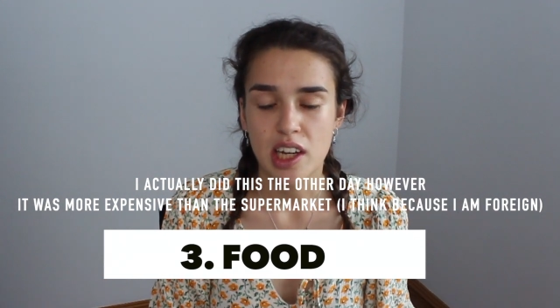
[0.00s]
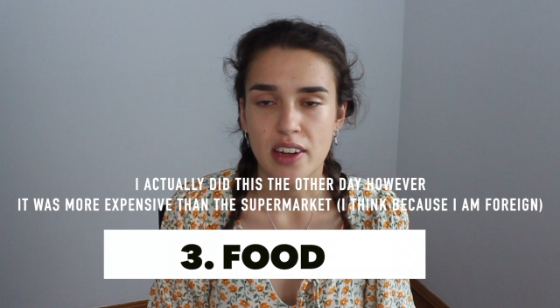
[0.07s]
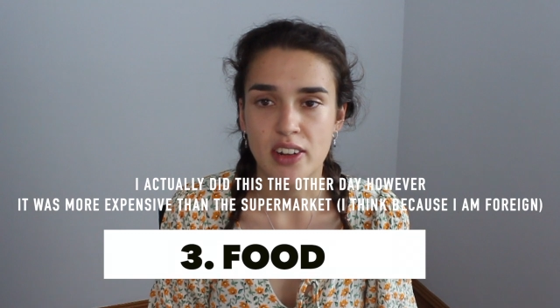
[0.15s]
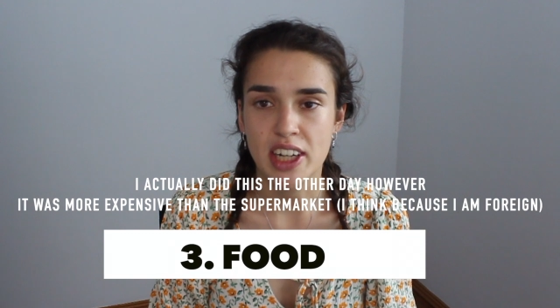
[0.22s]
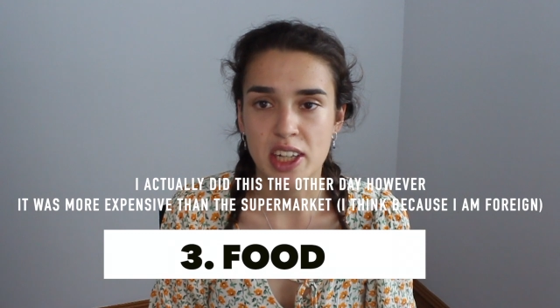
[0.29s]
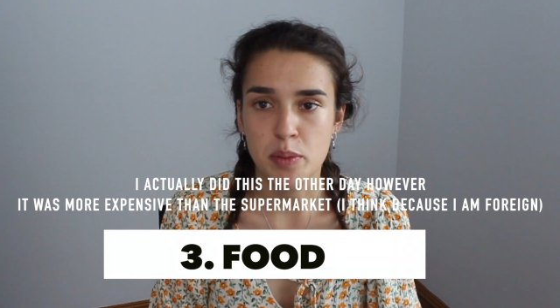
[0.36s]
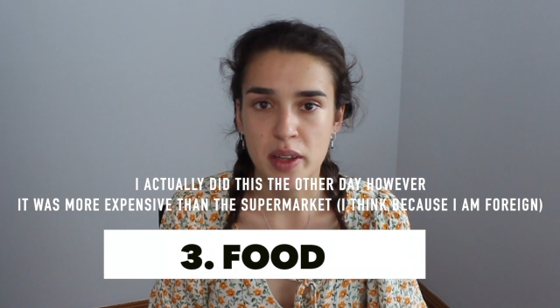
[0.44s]

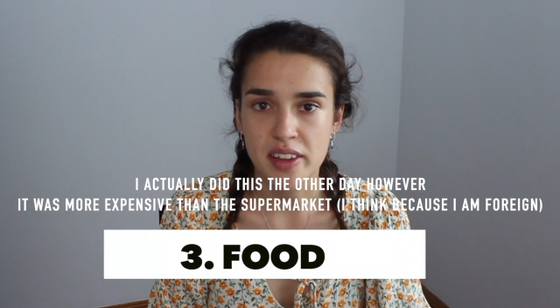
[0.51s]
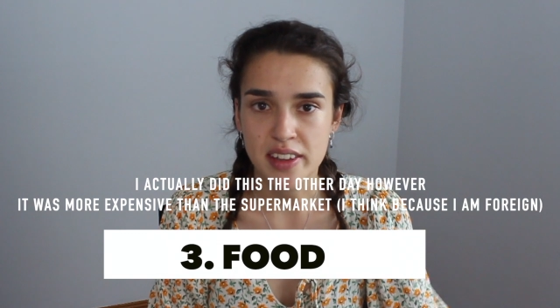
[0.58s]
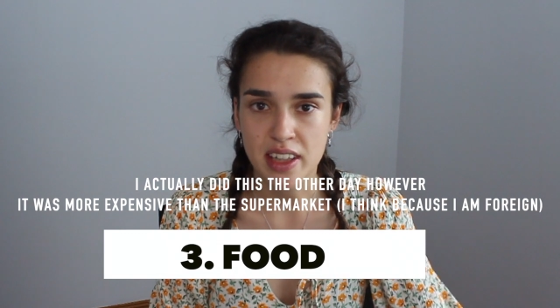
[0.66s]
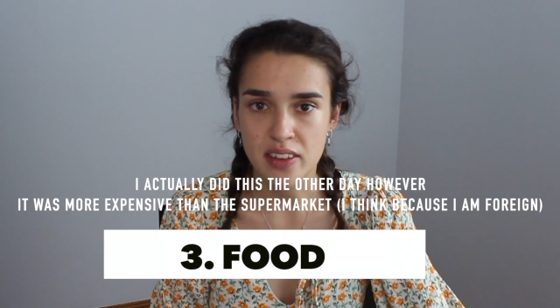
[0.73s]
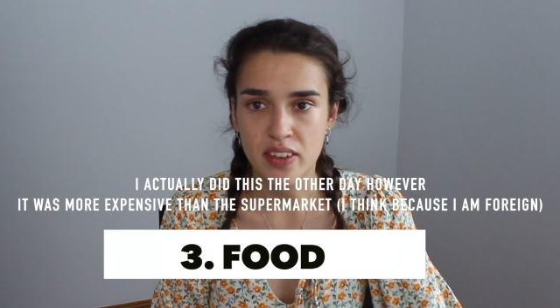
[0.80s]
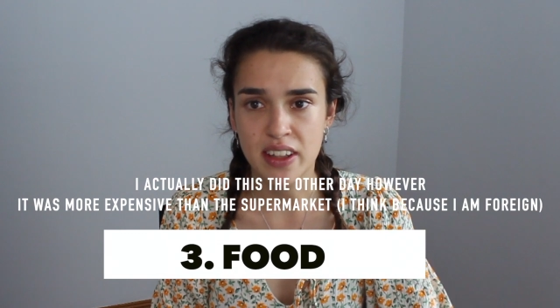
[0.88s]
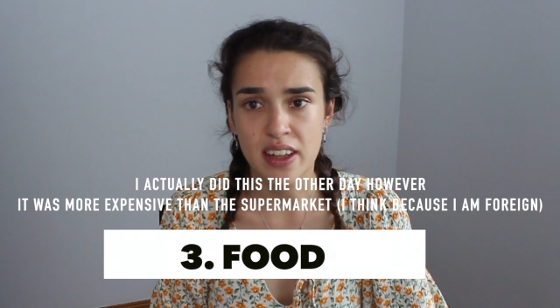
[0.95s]
really
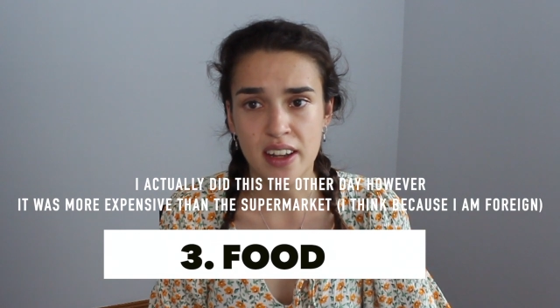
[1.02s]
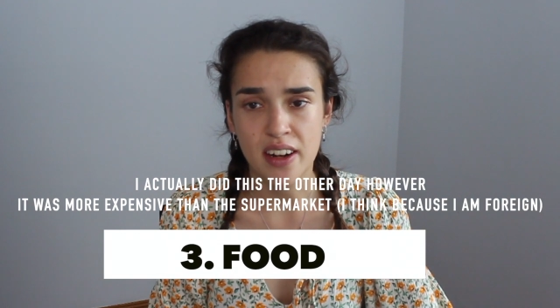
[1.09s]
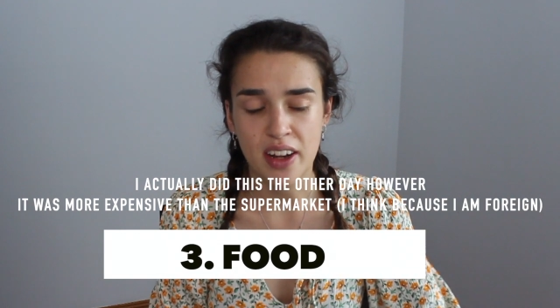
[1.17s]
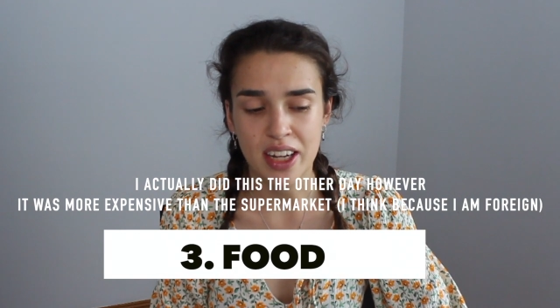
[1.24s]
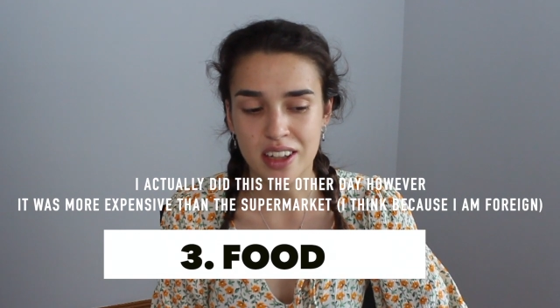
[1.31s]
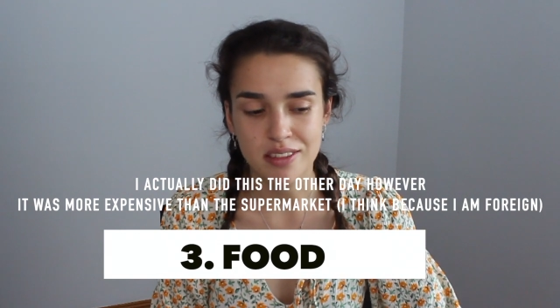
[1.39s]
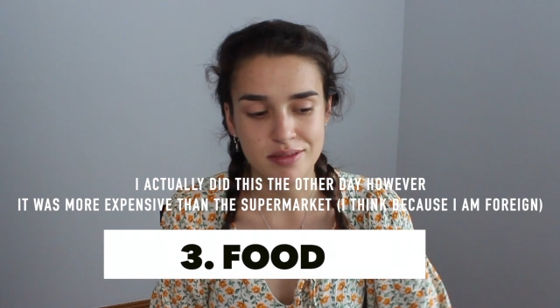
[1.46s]
expensive, and they're
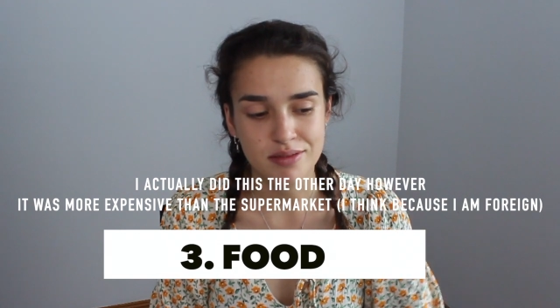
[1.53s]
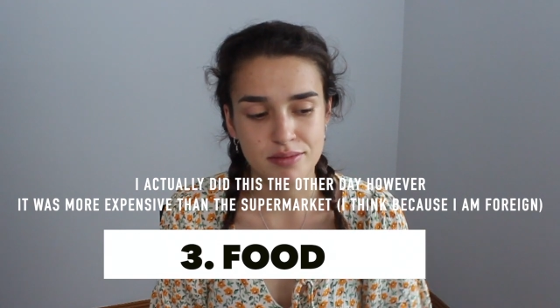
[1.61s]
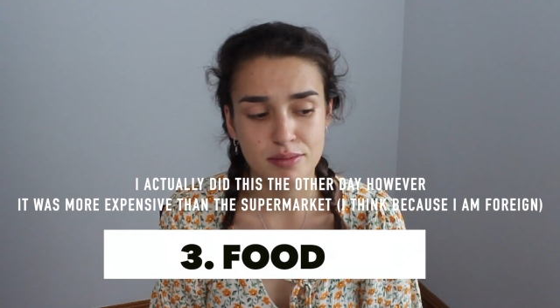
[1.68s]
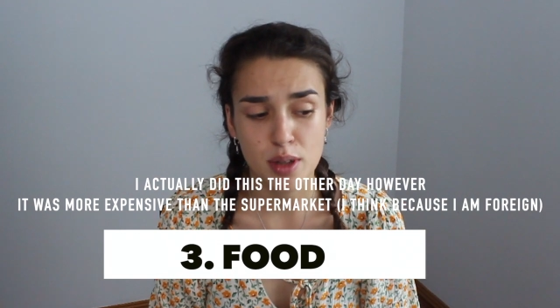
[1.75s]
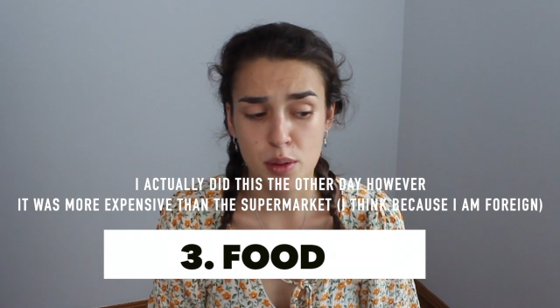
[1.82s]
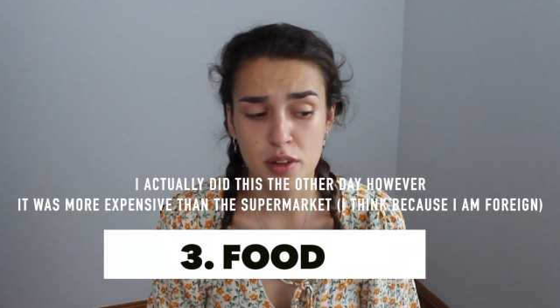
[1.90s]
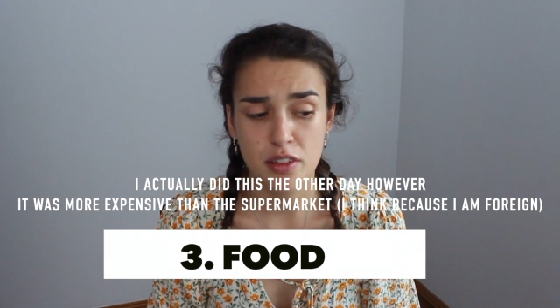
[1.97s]
like
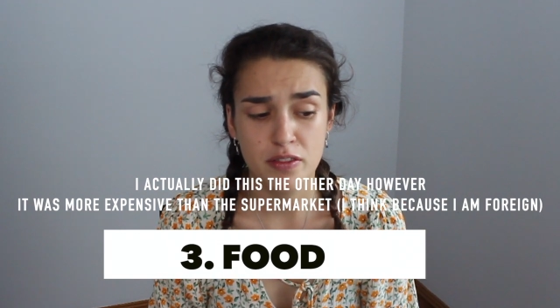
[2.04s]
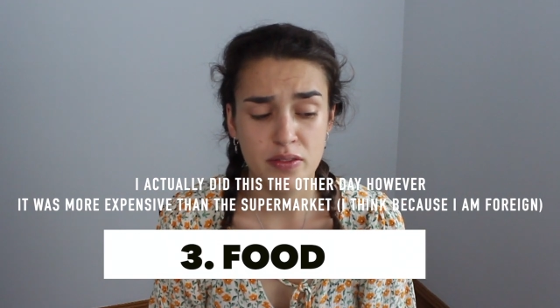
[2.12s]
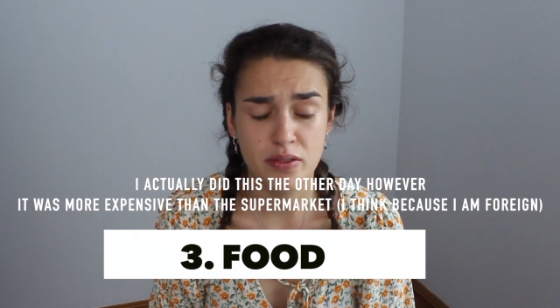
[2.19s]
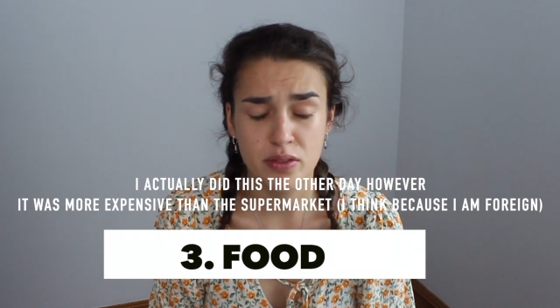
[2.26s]
maybe